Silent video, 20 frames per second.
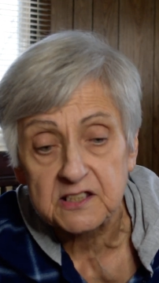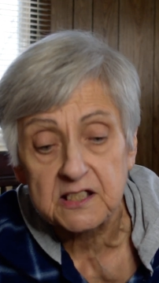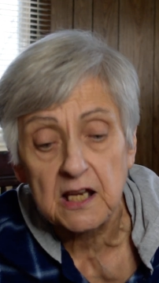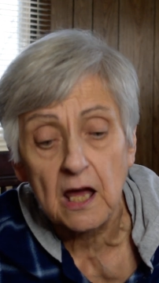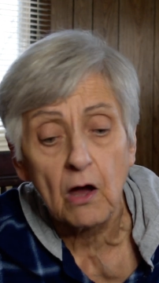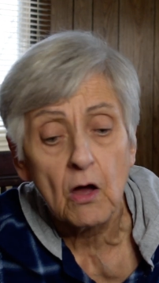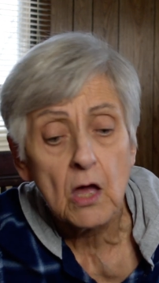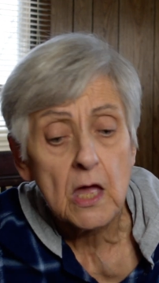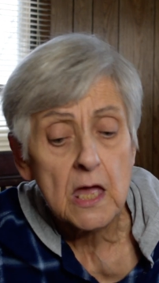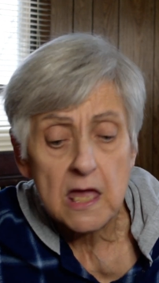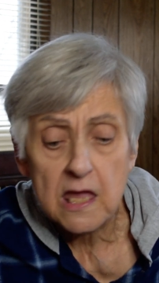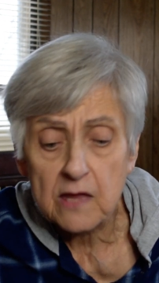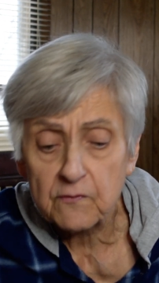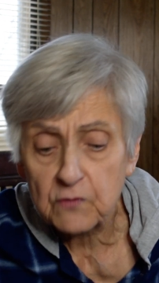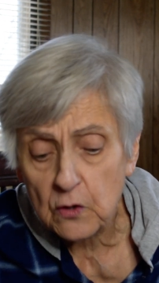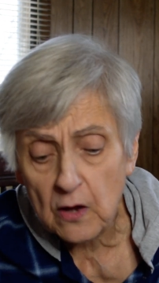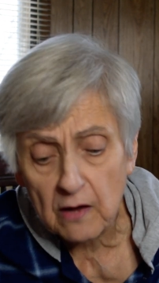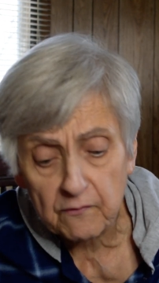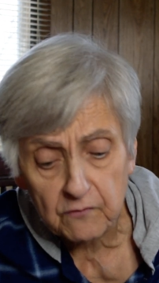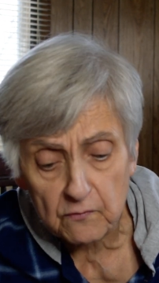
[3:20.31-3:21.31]
Now, if
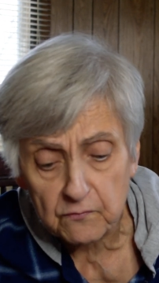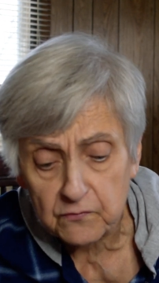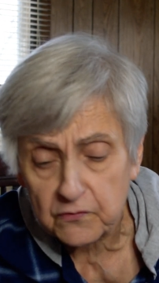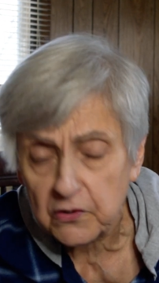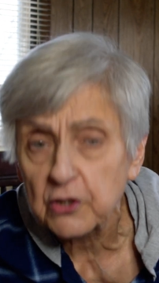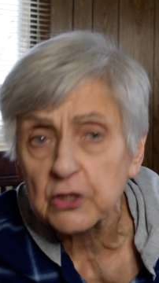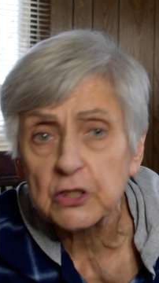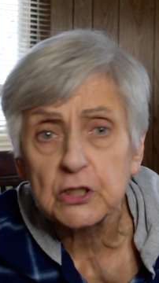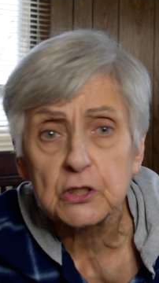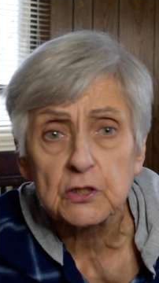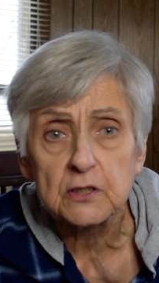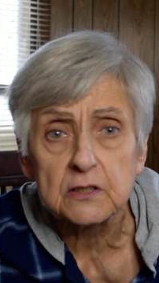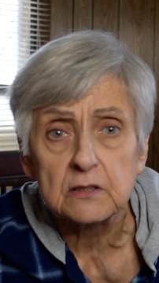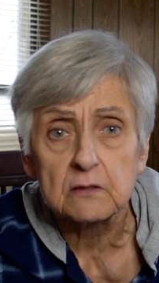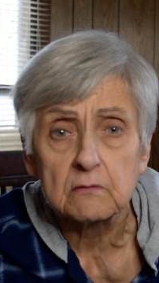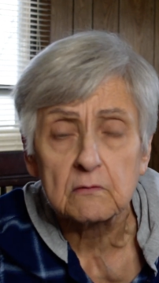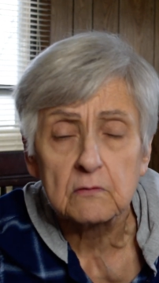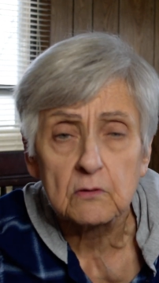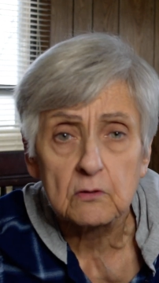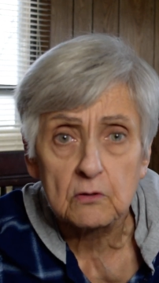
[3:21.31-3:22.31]
you have a very good
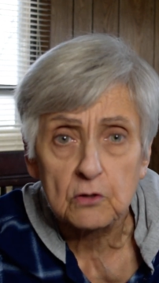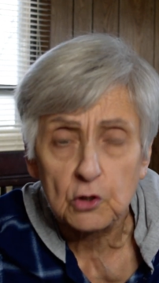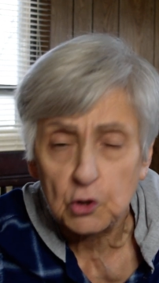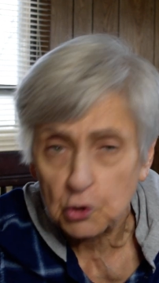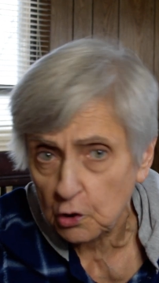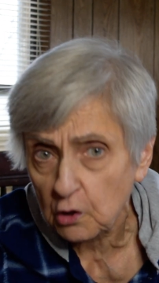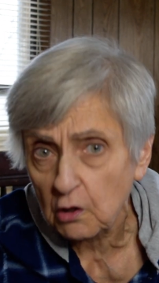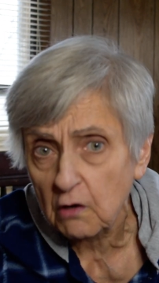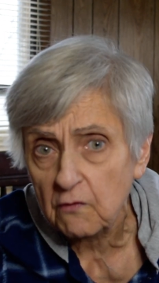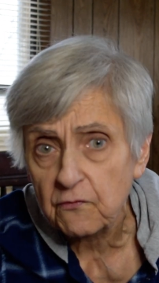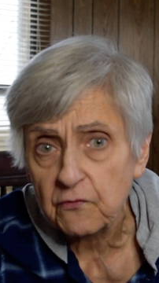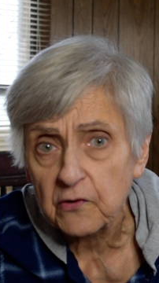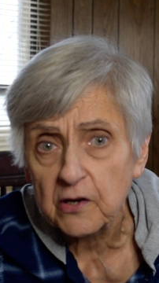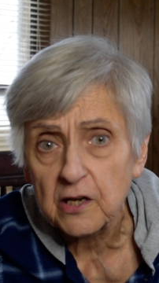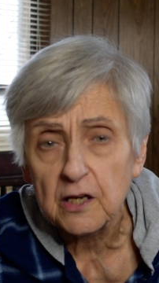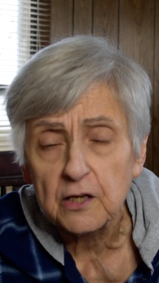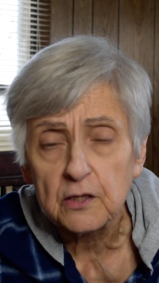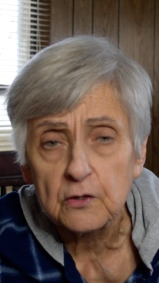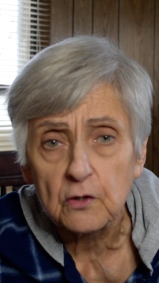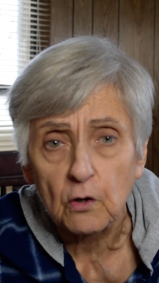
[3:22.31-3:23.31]

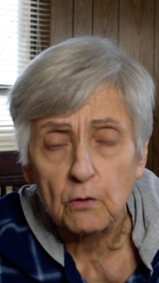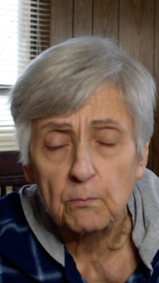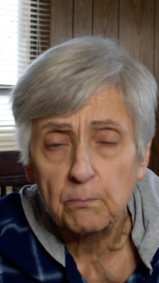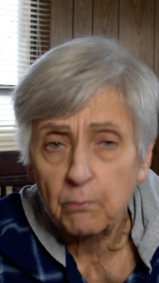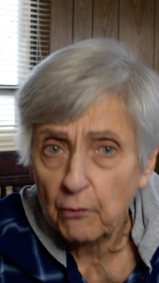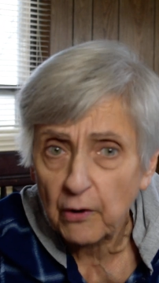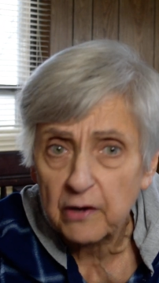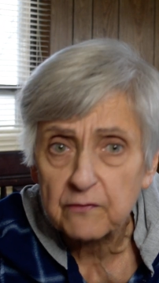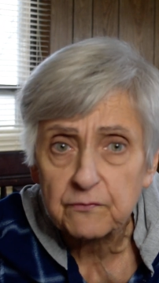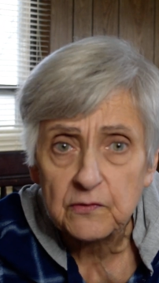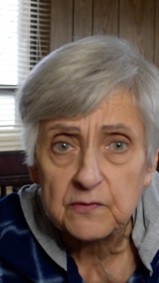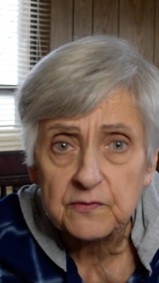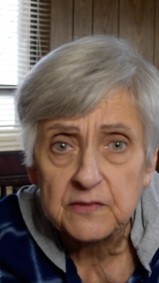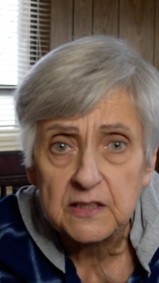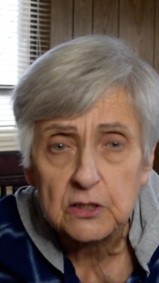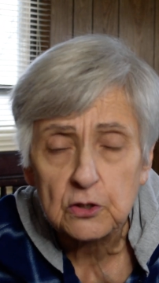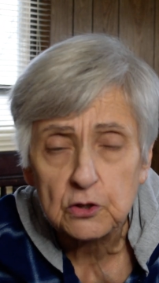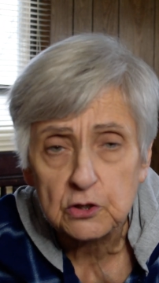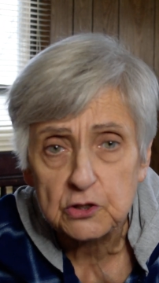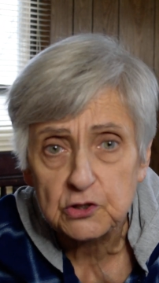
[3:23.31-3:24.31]
girlfriend or boyfriend that
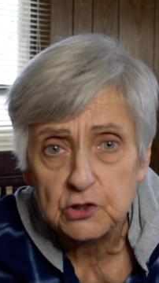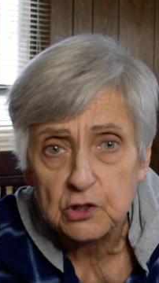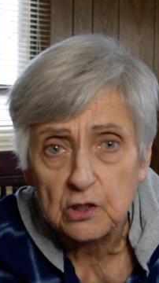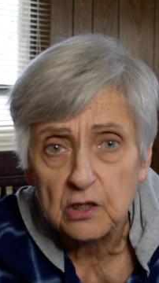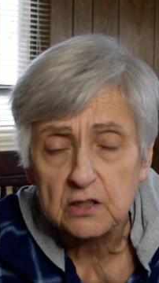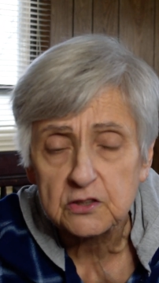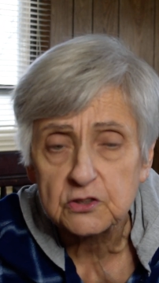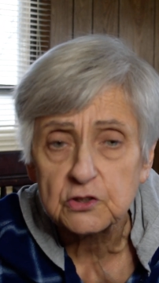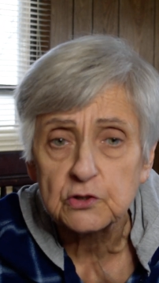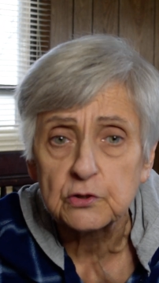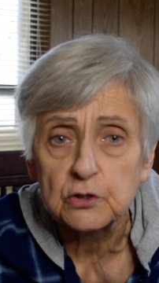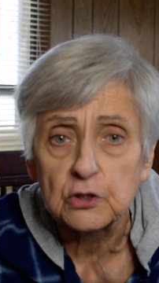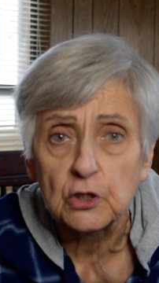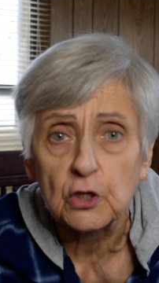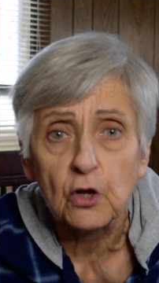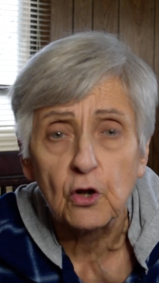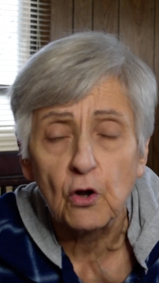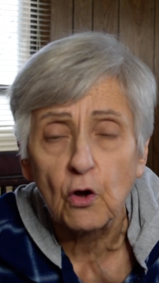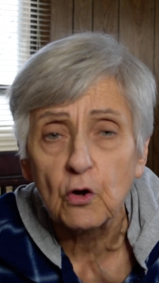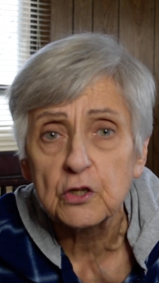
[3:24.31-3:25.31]
you can talk to and
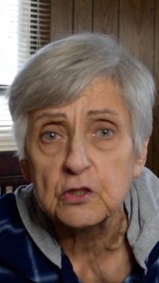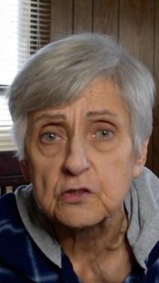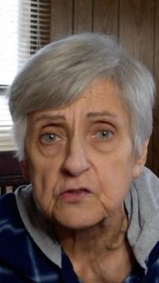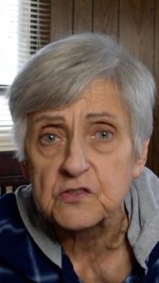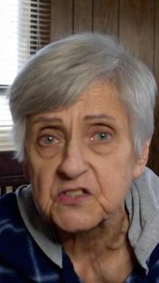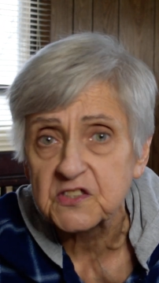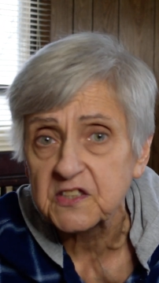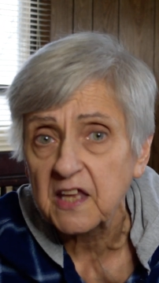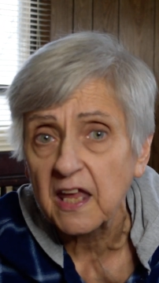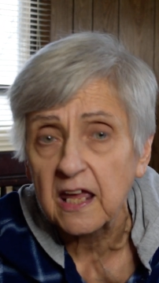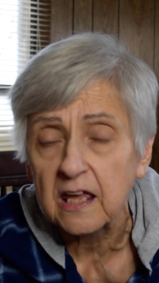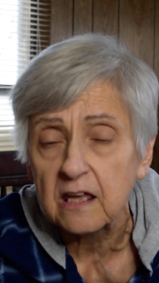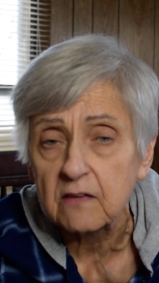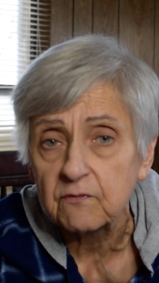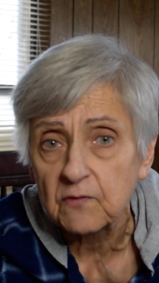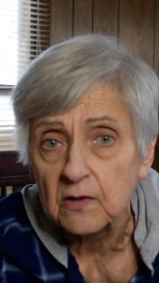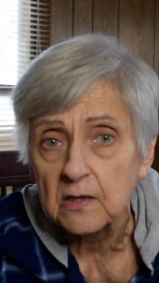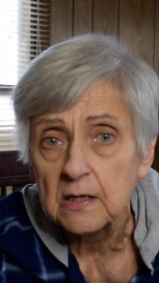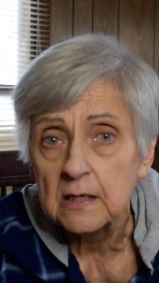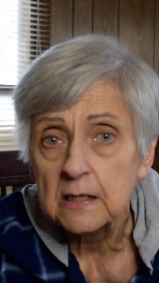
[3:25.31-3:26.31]
you know you're safe,